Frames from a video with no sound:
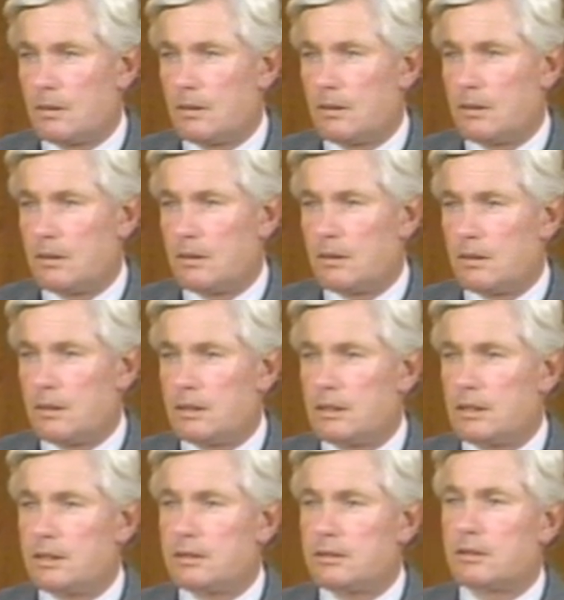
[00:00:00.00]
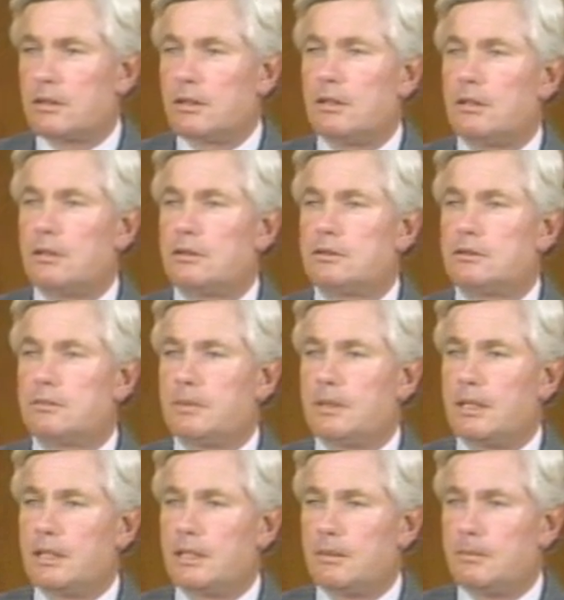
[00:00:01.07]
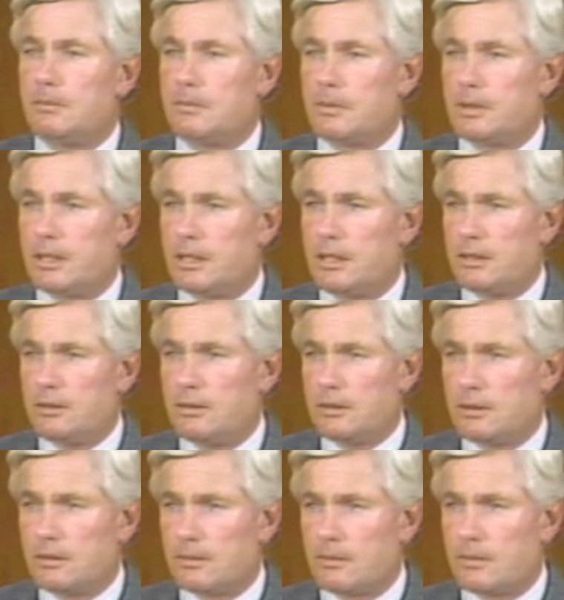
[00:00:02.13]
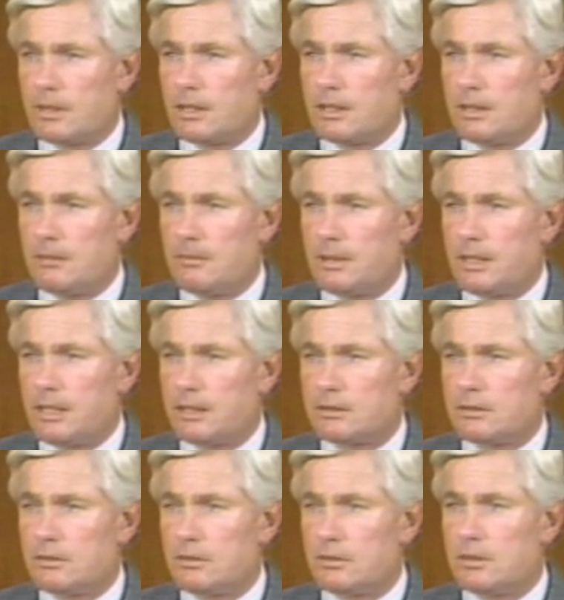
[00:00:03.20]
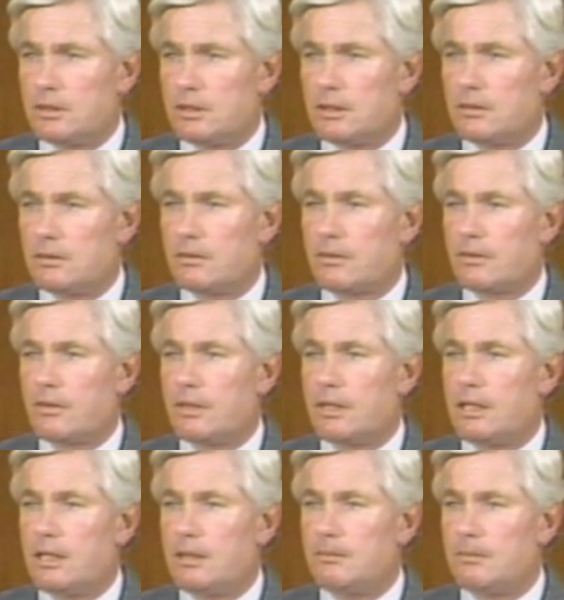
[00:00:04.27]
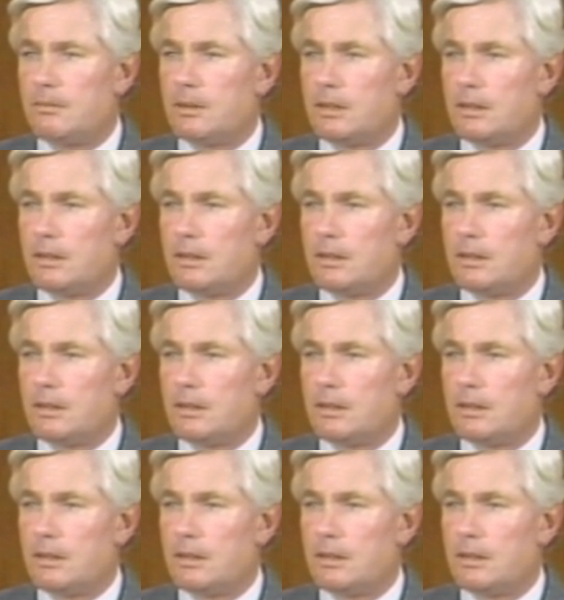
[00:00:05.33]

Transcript: And I'd like to close by bringing your thinking back to another theme